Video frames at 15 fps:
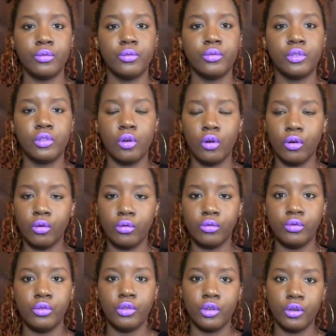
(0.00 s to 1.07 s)
So,
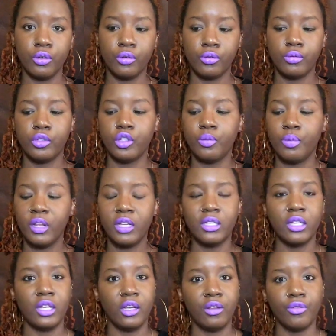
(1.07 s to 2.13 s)
you know, just please
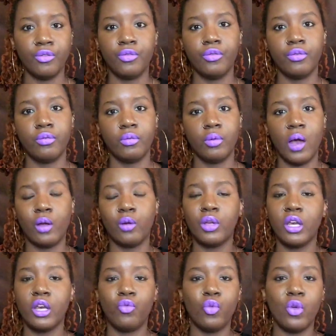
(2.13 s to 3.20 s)
leave. I don't
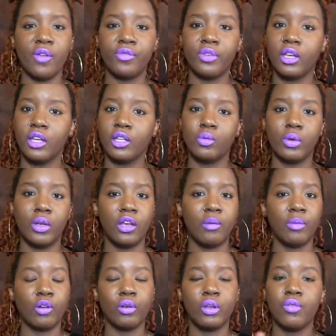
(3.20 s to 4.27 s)
care if you have kids with him.
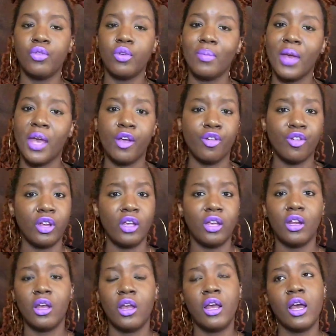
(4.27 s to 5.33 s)
I don't care if you're married.
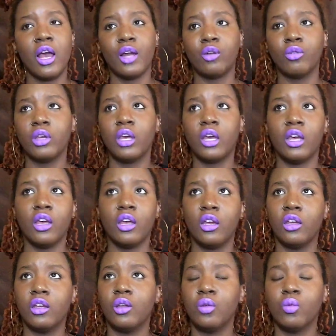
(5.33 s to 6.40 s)
I don't
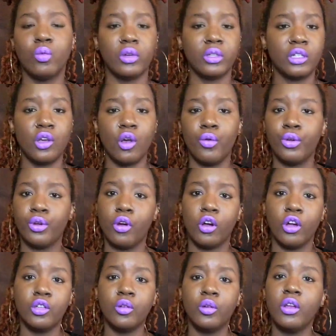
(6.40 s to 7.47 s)
care what's going
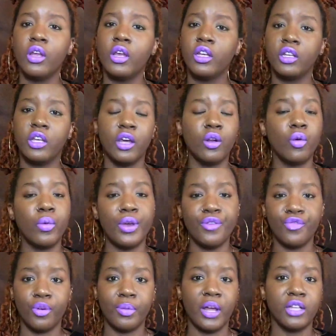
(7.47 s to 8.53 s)
on. Get away
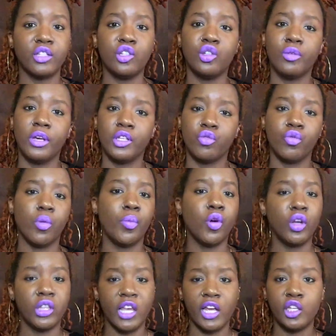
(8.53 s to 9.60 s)
from that situation.
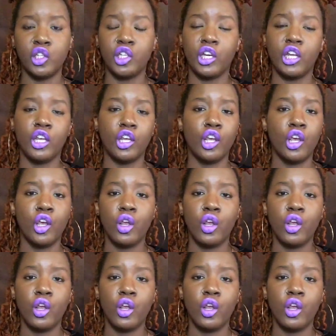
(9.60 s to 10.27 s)
Report that shit.